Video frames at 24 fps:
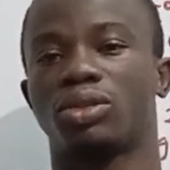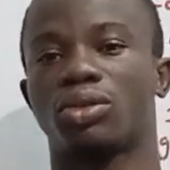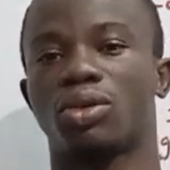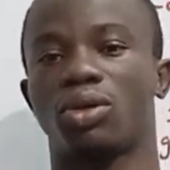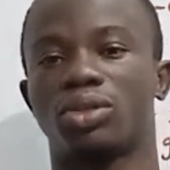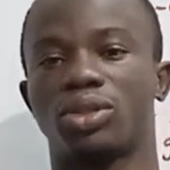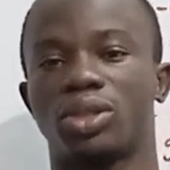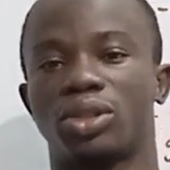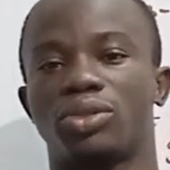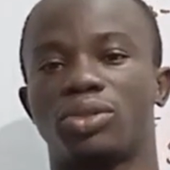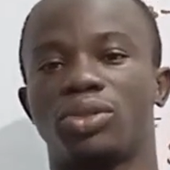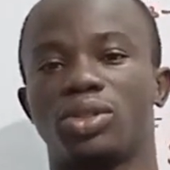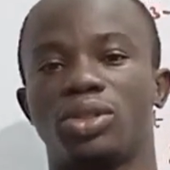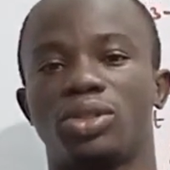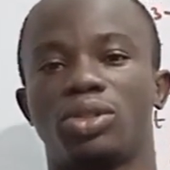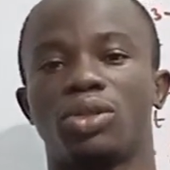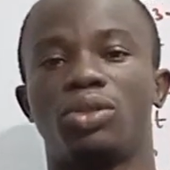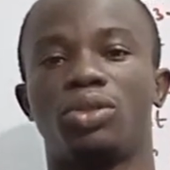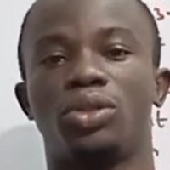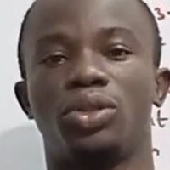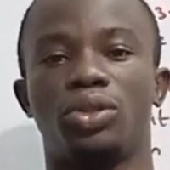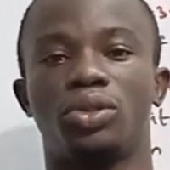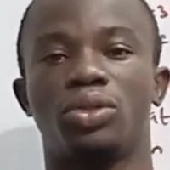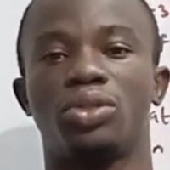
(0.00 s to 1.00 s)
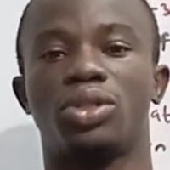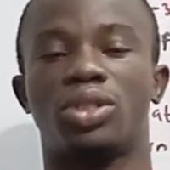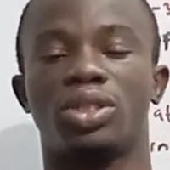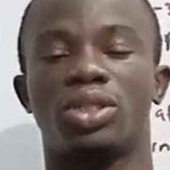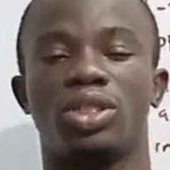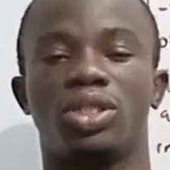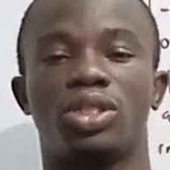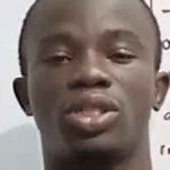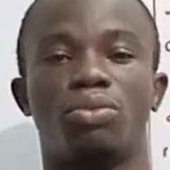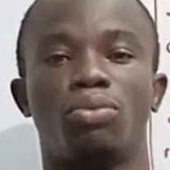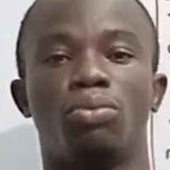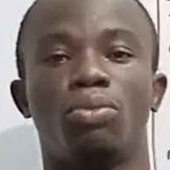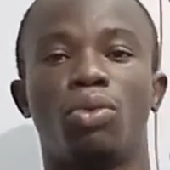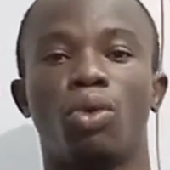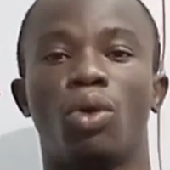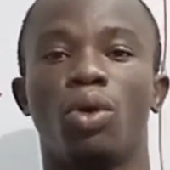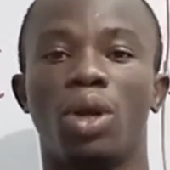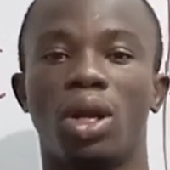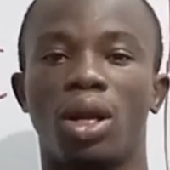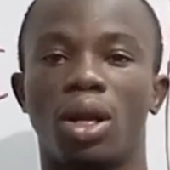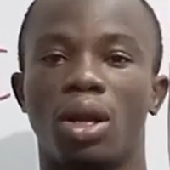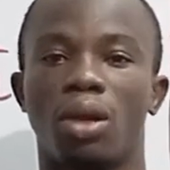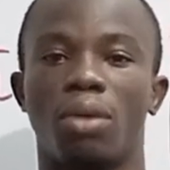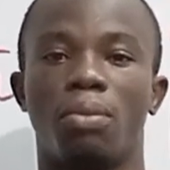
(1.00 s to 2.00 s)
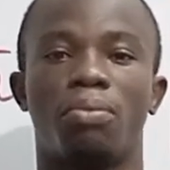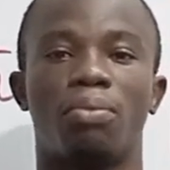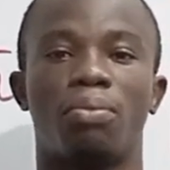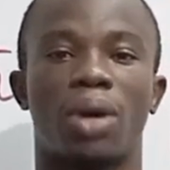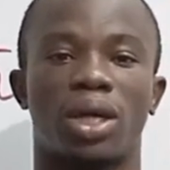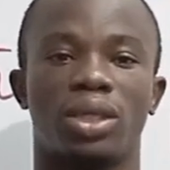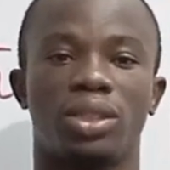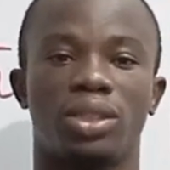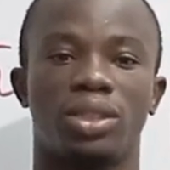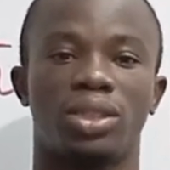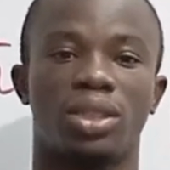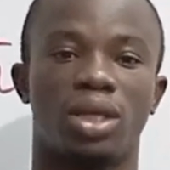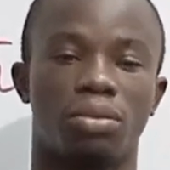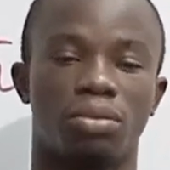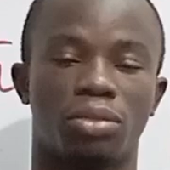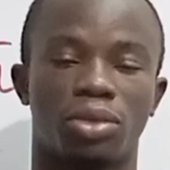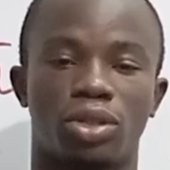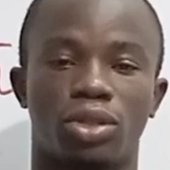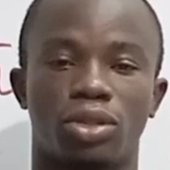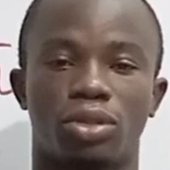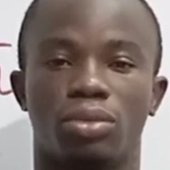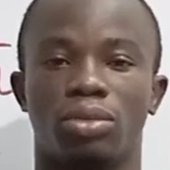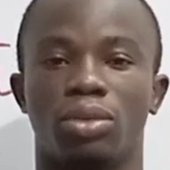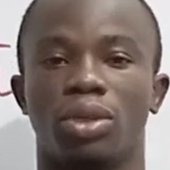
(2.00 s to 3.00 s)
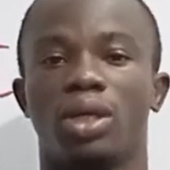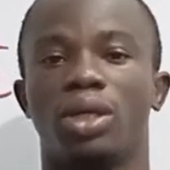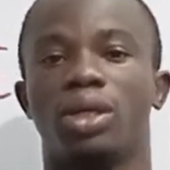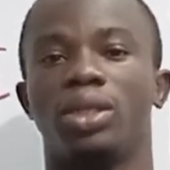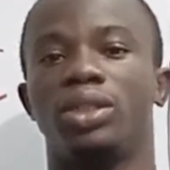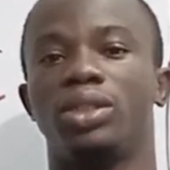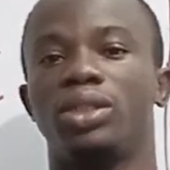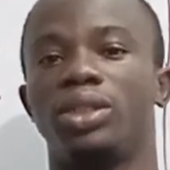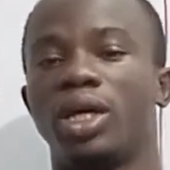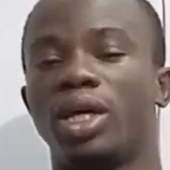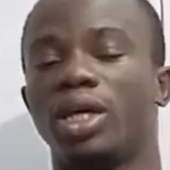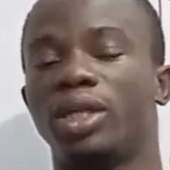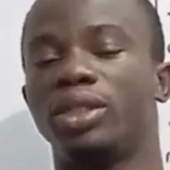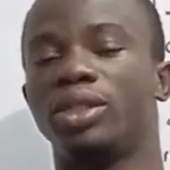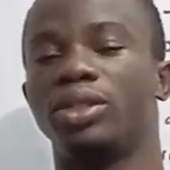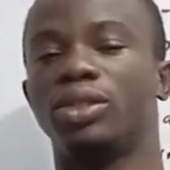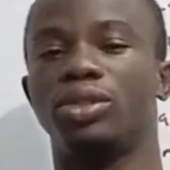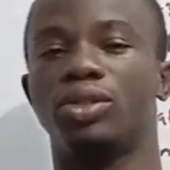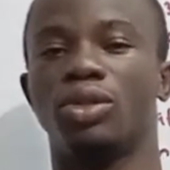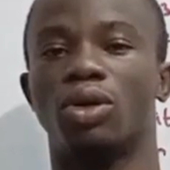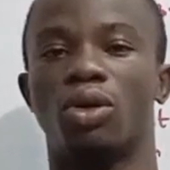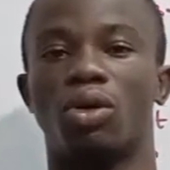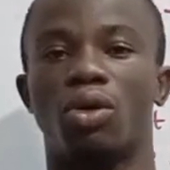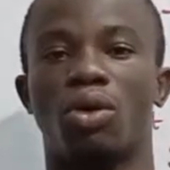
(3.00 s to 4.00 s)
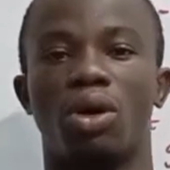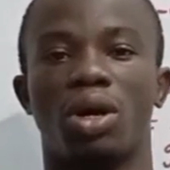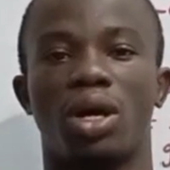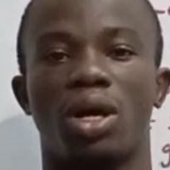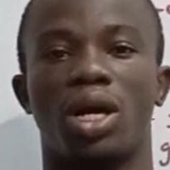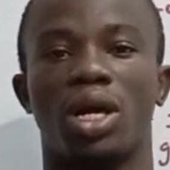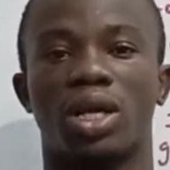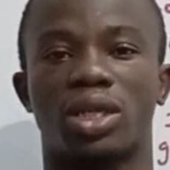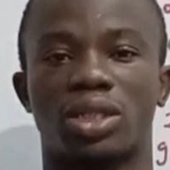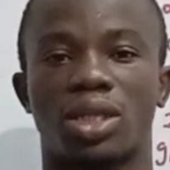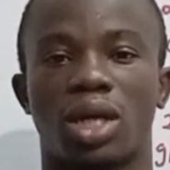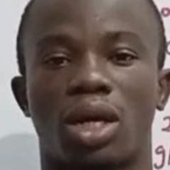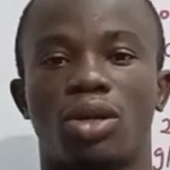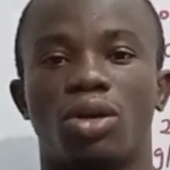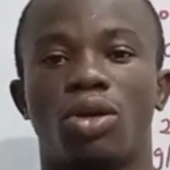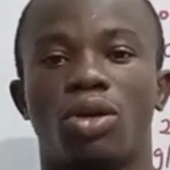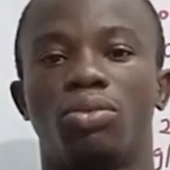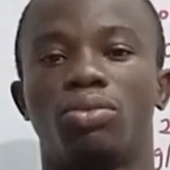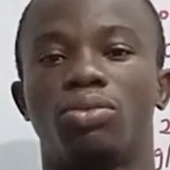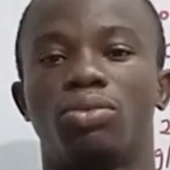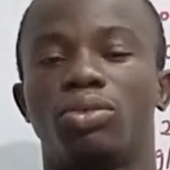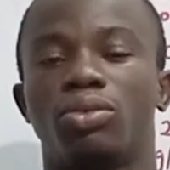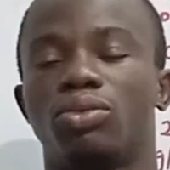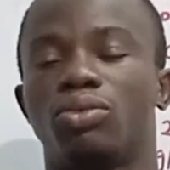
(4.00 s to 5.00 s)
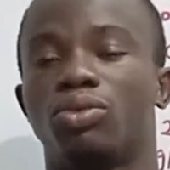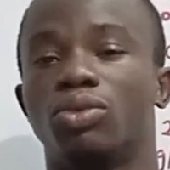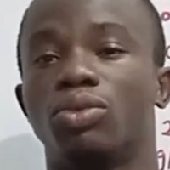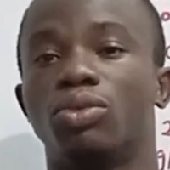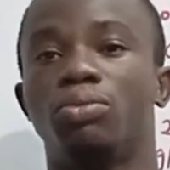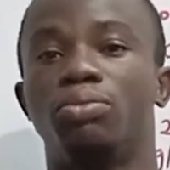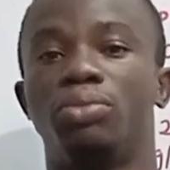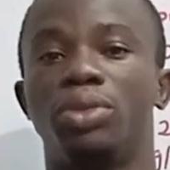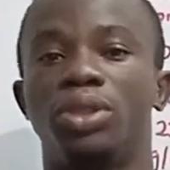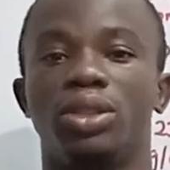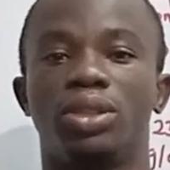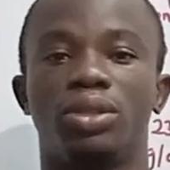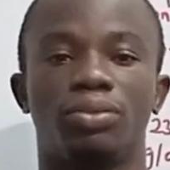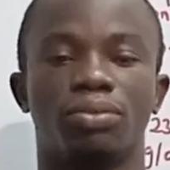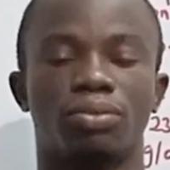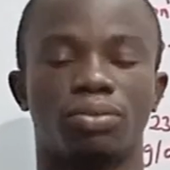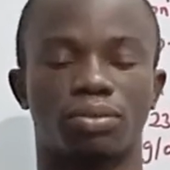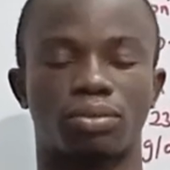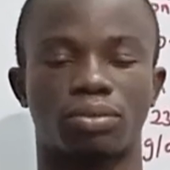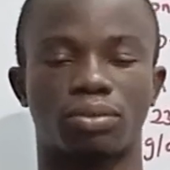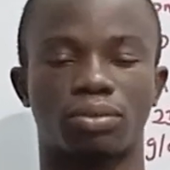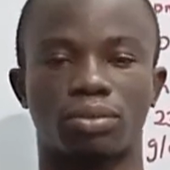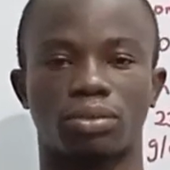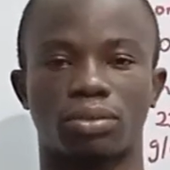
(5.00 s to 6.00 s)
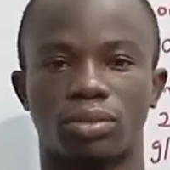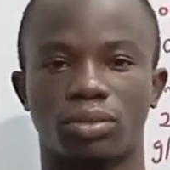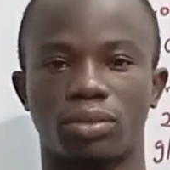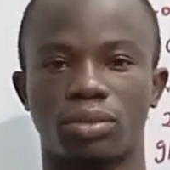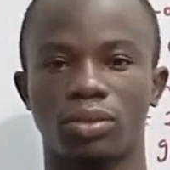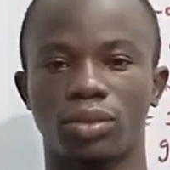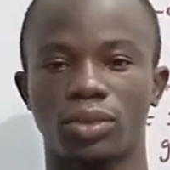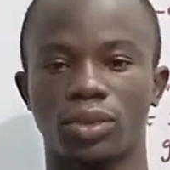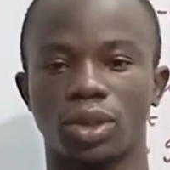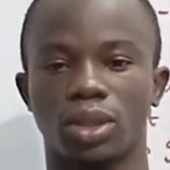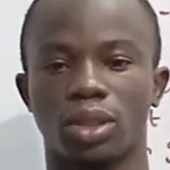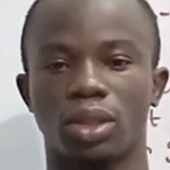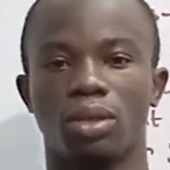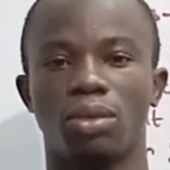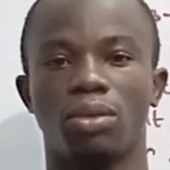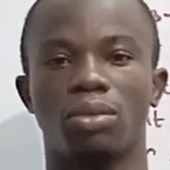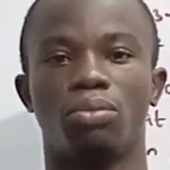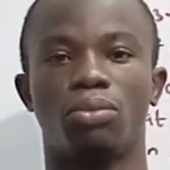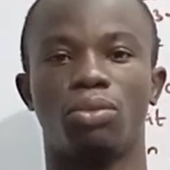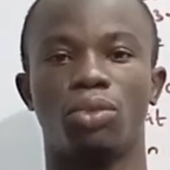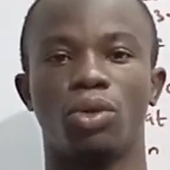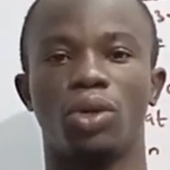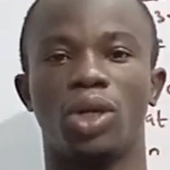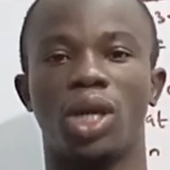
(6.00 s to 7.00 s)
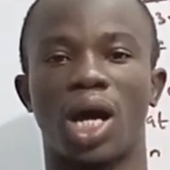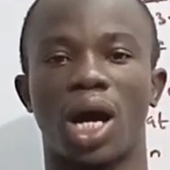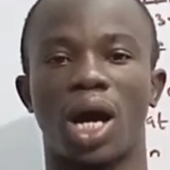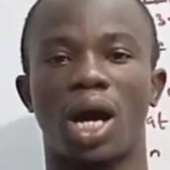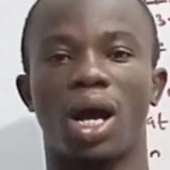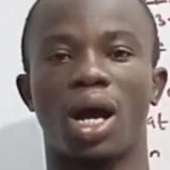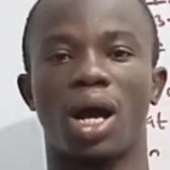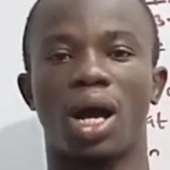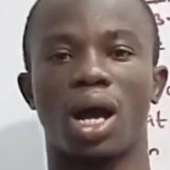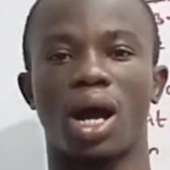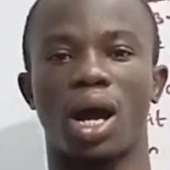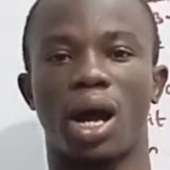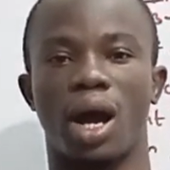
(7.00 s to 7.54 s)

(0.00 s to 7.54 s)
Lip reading: concentration used is mole per dm cube, then your epsilon will be molar